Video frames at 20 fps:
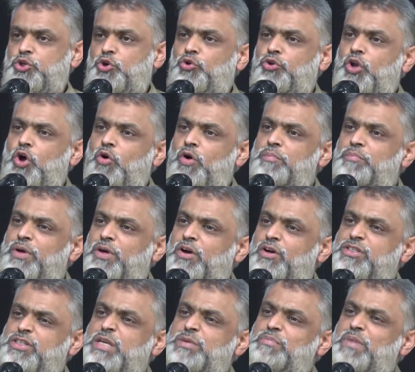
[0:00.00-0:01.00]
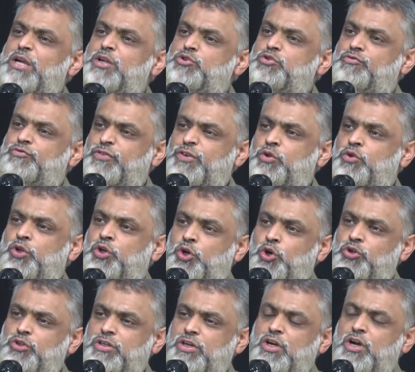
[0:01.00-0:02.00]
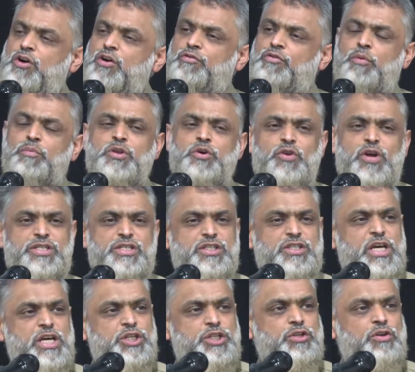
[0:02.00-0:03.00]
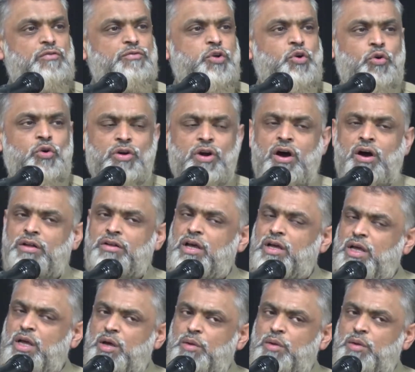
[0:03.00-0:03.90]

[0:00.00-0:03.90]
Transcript: You'll know him because he made you feel good from the recitation of the Quran.